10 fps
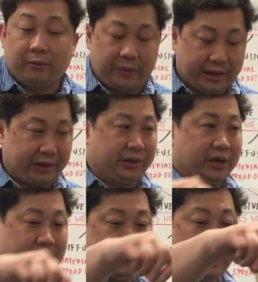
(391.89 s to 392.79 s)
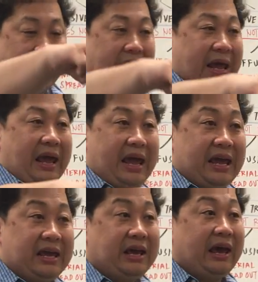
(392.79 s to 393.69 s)
Very good.
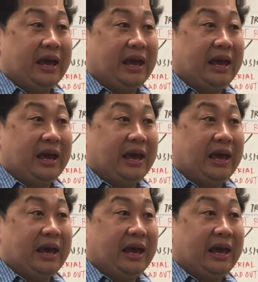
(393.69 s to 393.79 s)
A